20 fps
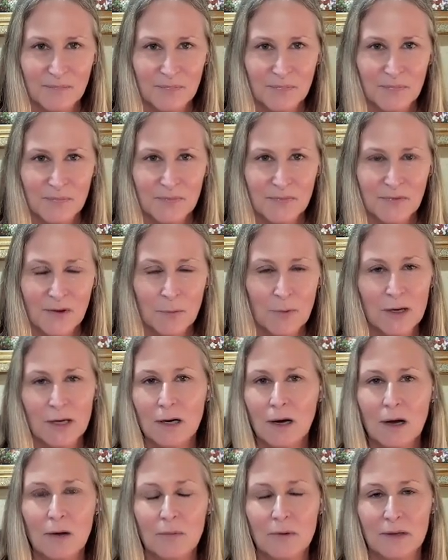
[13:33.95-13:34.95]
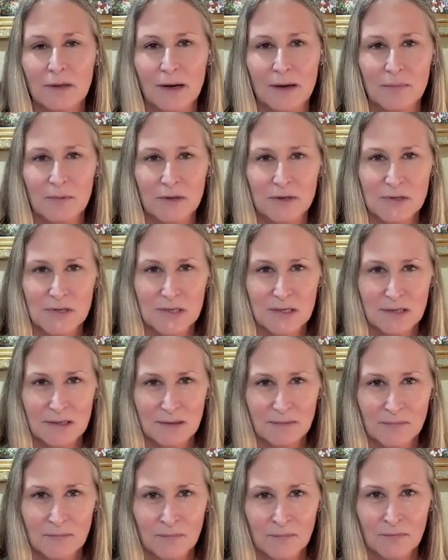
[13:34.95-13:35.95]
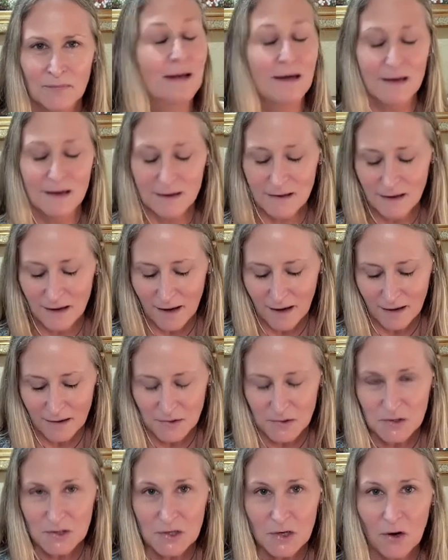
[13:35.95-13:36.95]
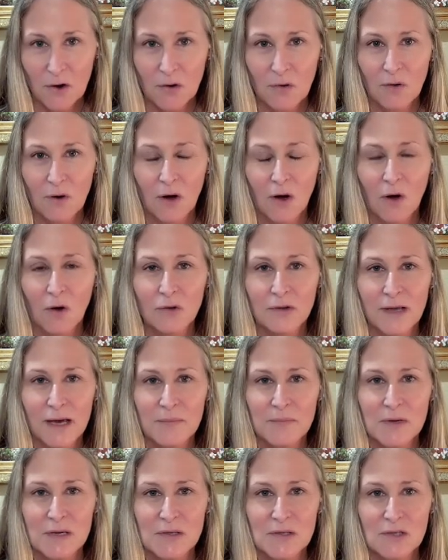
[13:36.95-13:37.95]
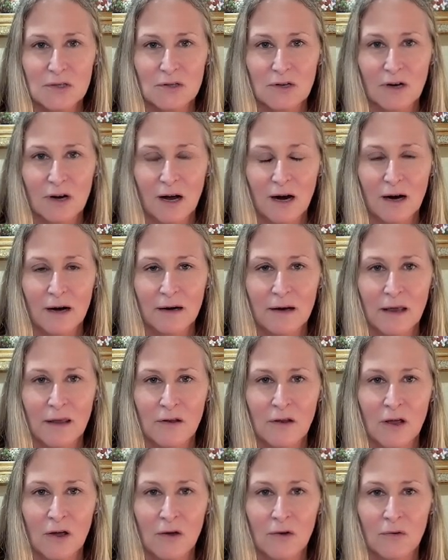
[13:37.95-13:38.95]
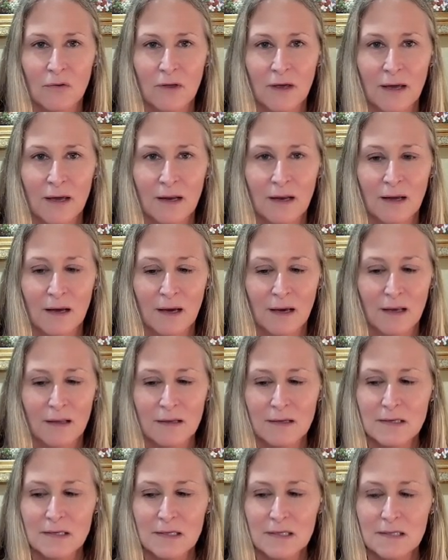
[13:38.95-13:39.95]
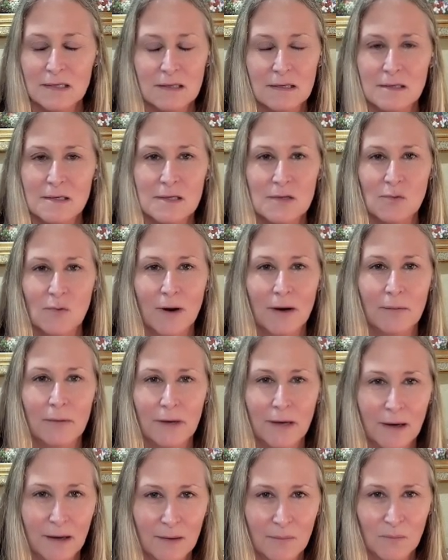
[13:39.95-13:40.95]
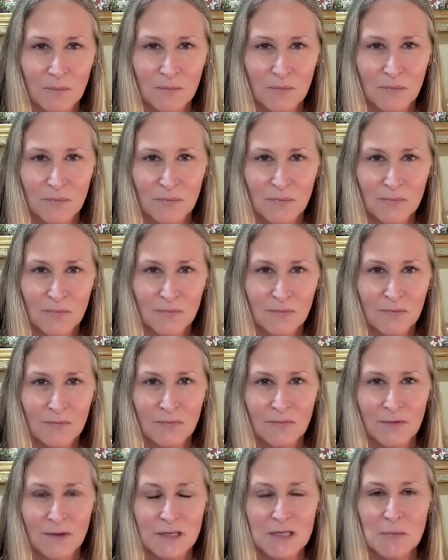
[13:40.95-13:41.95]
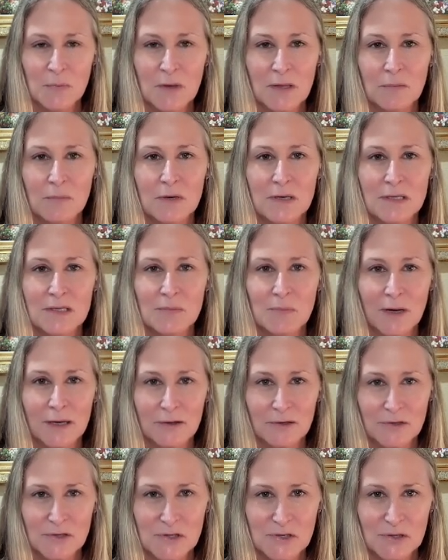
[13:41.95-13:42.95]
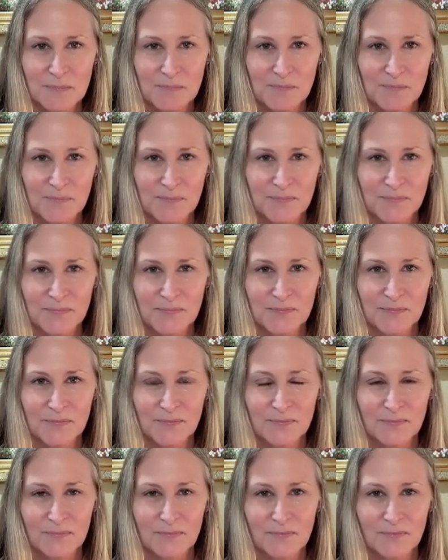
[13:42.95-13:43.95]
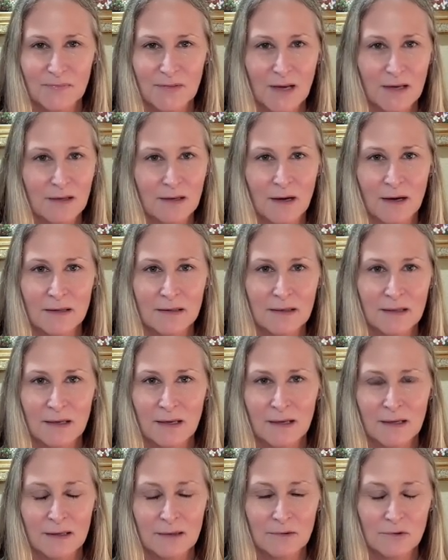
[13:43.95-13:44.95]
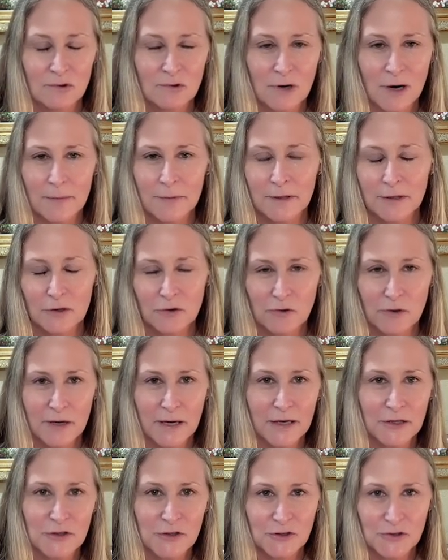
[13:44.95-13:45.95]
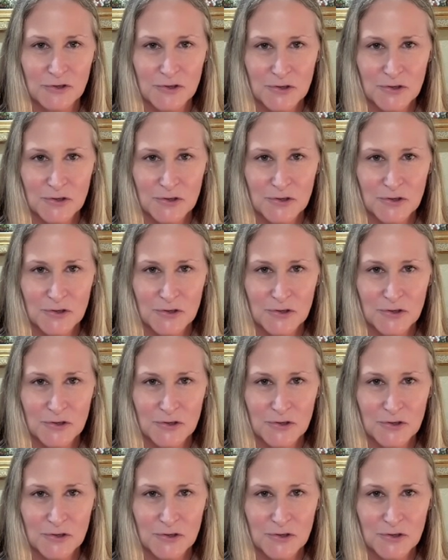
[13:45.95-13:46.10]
And we can all be that person. Yeah, so hold that peace in your heart and know that this is why we came. Let's be the peacemakers and not the drama creators.